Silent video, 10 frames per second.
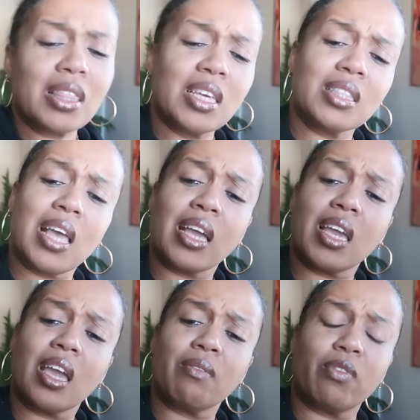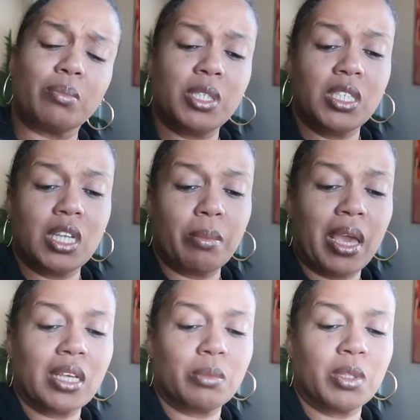I think that came from T J
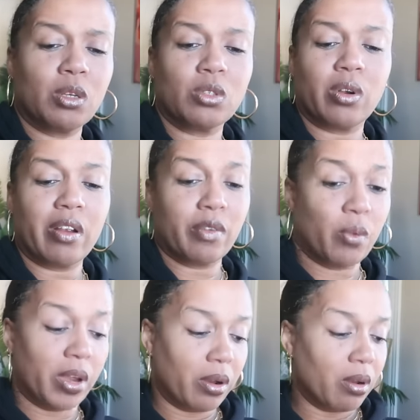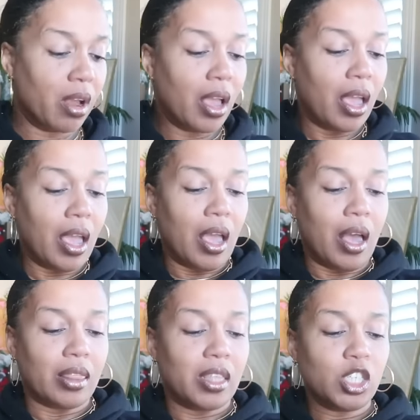Maxx, but those are everywhere.
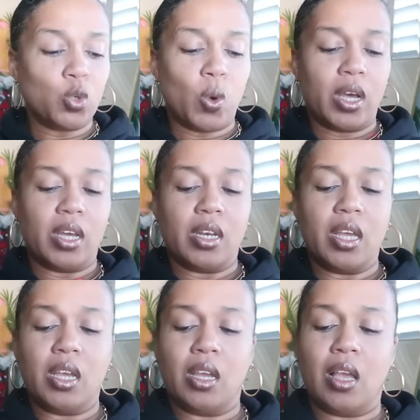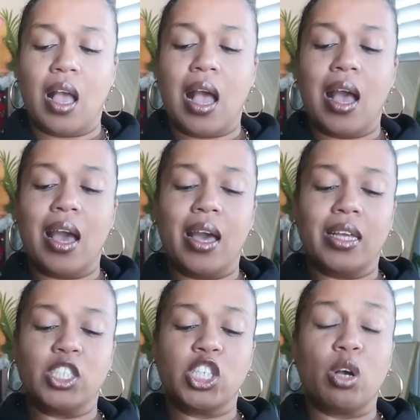This one
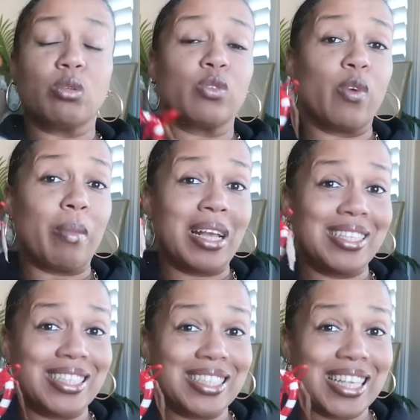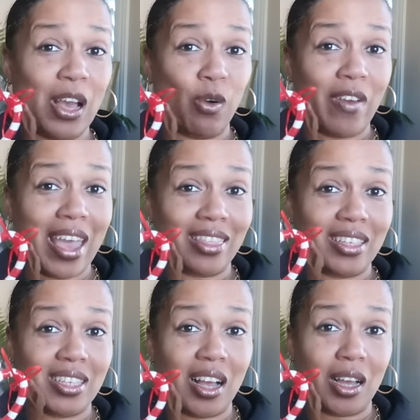I chose for myself at
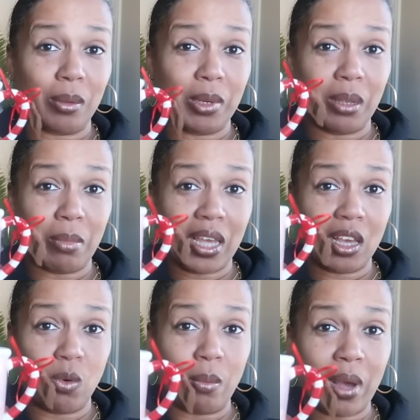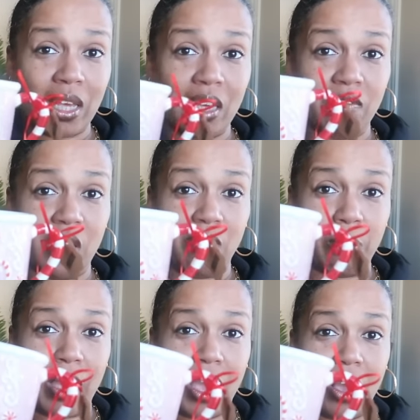the time, but it might go in my gift
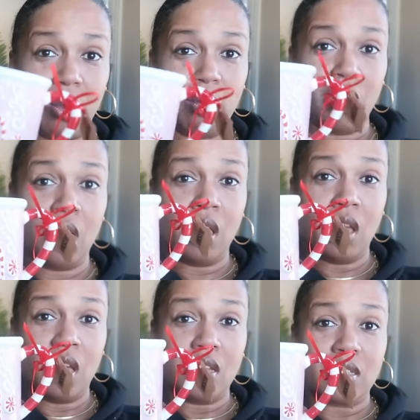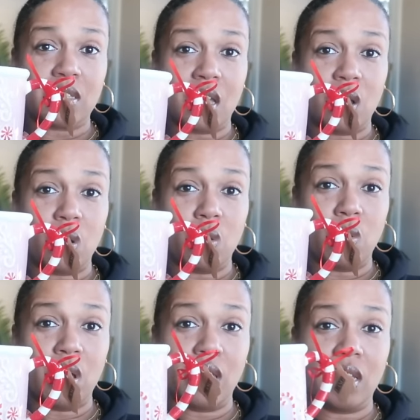giving pal.
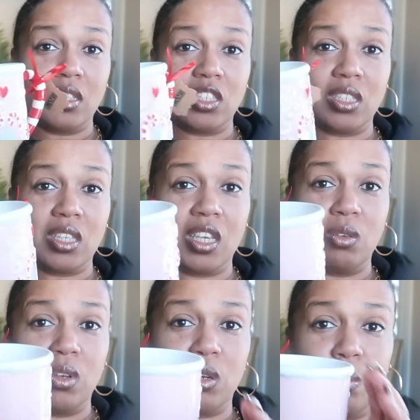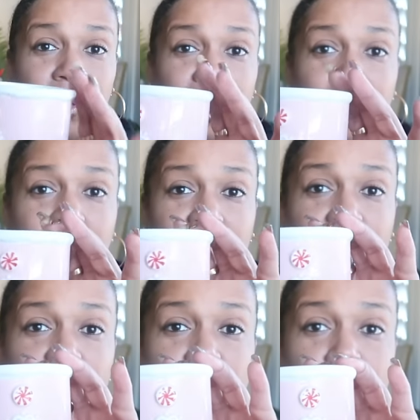So it's just a cute little pink
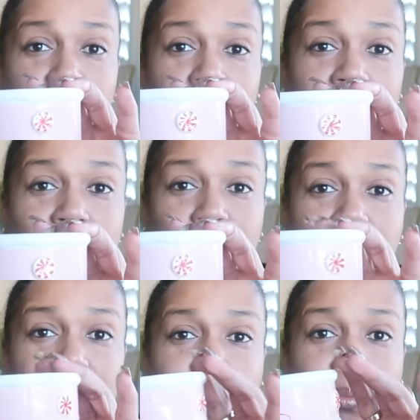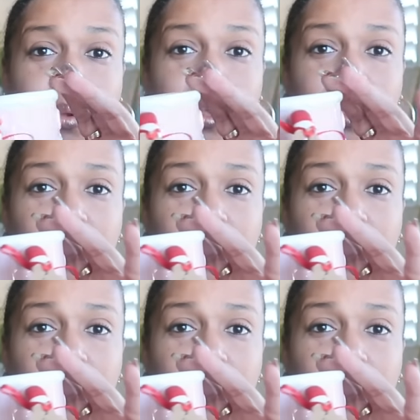gingerbread house cup